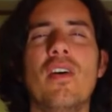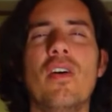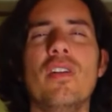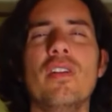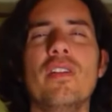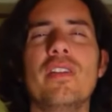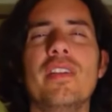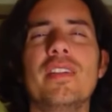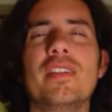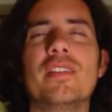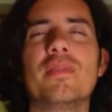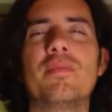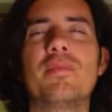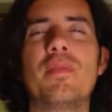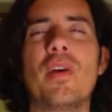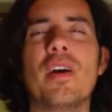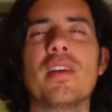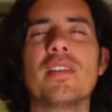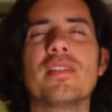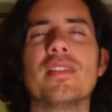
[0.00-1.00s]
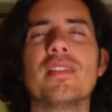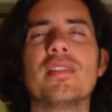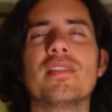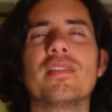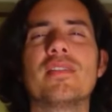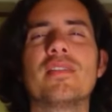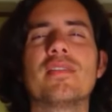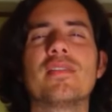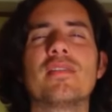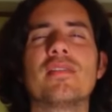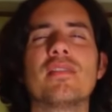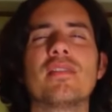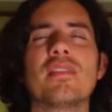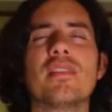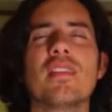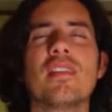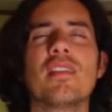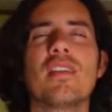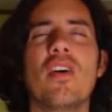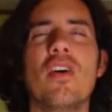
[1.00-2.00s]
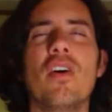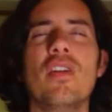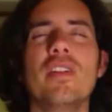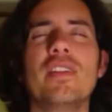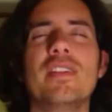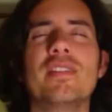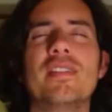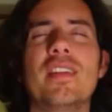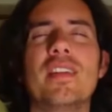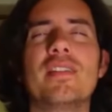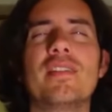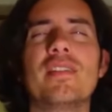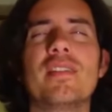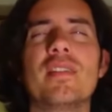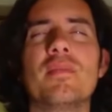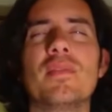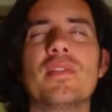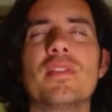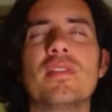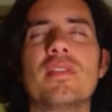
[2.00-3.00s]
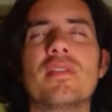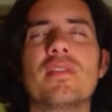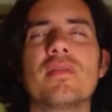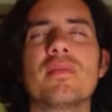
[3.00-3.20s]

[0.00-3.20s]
all this process, all the systems